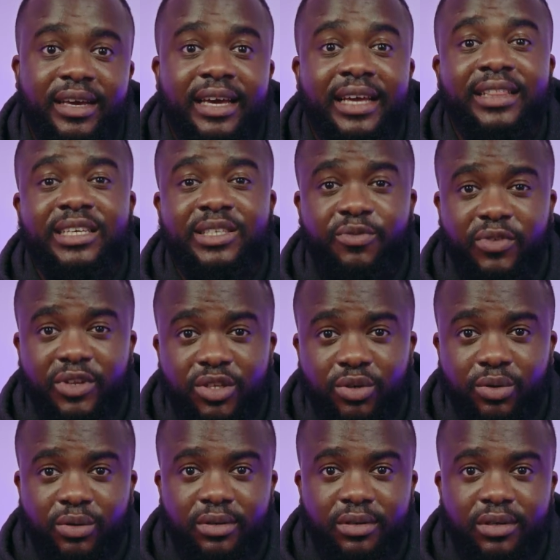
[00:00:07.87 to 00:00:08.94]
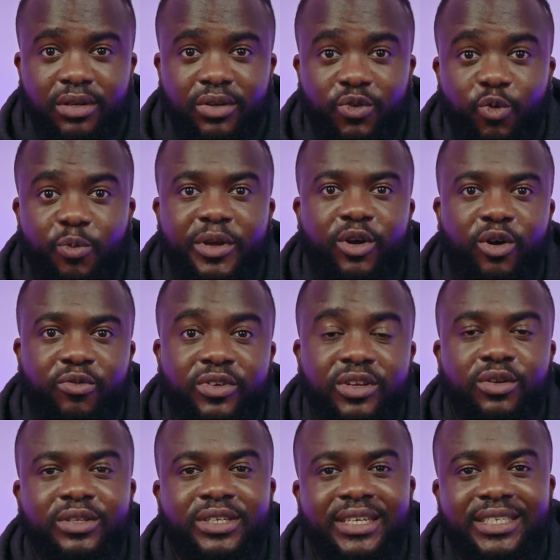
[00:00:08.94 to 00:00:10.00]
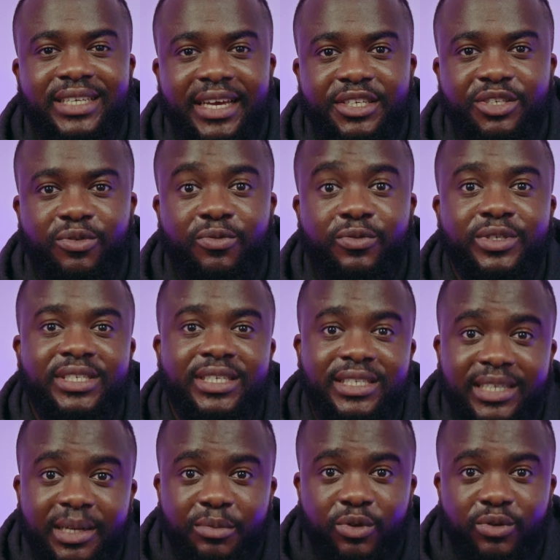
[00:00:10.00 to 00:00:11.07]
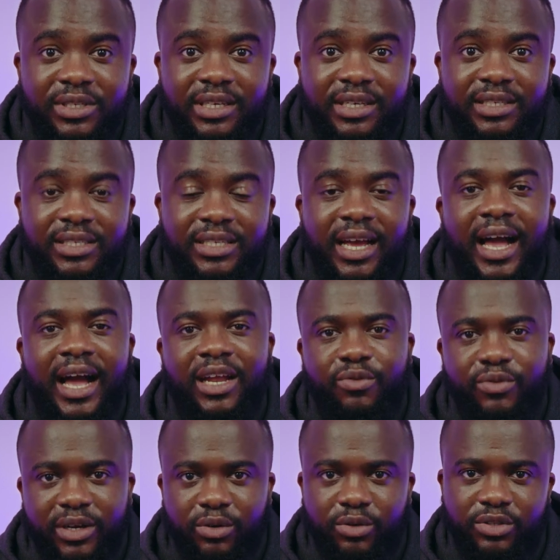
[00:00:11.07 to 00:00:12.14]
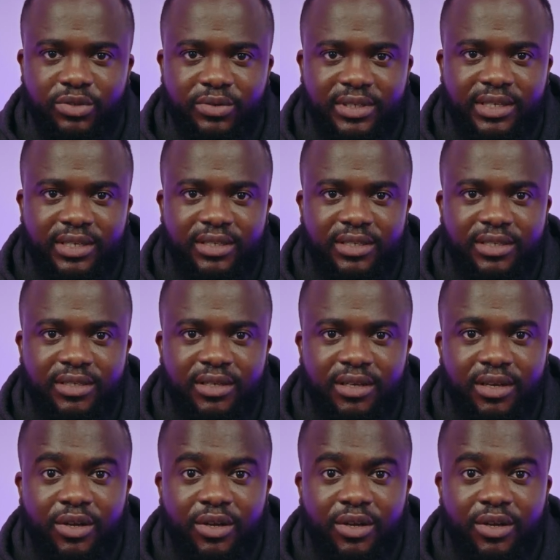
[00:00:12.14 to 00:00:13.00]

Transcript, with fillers: In this video, we'll be covering authentication for system users and record users.